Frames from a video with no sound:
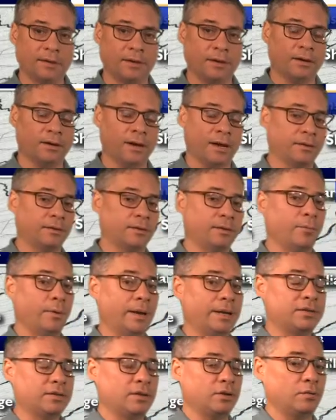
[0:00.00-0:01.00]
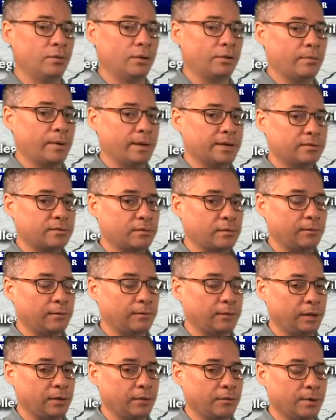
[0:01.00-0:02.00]
there at the west-northwesterly
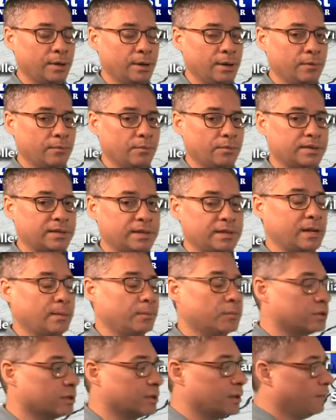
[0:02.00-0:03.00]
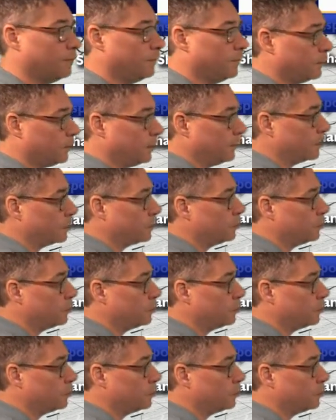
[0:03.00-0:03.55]
flow, we'll see temperatures even feel even